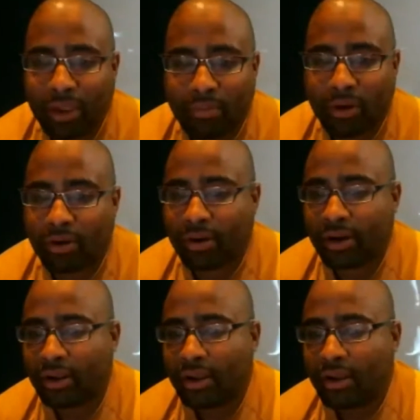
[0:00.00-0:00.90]
Bird,
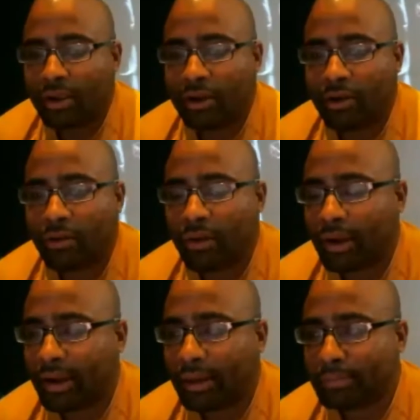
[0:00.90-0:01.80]

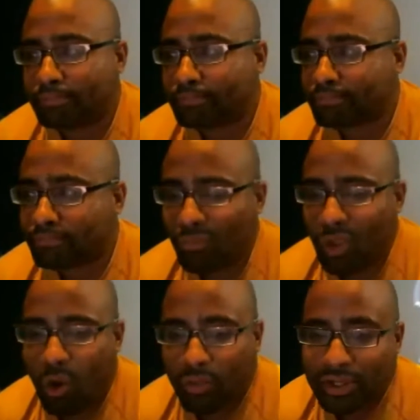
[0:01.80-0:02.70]
all
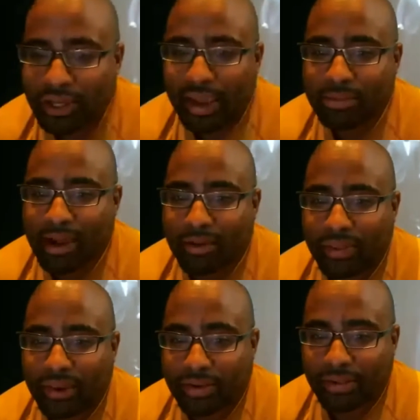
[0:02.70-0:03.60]
these games out
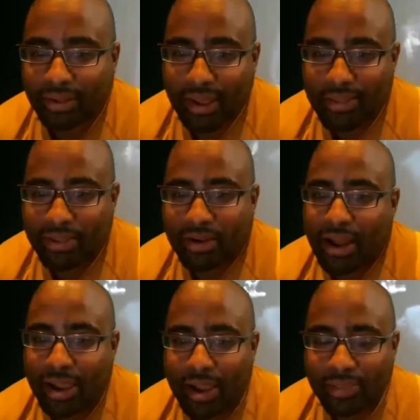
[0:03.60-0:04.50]
there, and they're not
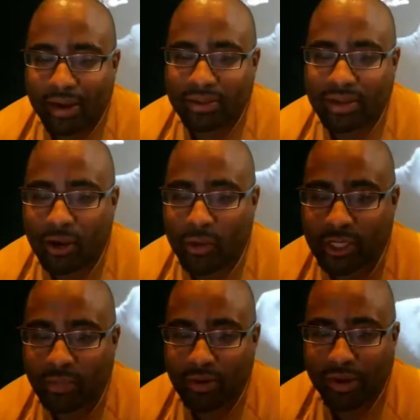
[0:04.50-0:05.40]
getting that Nintendo
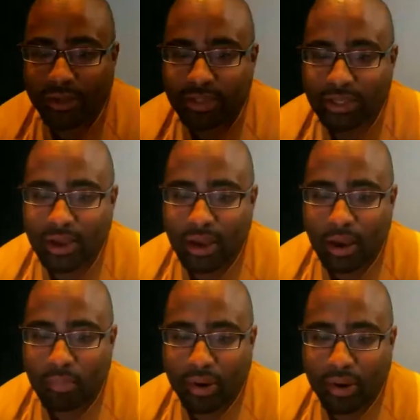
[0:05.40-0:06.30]
experience because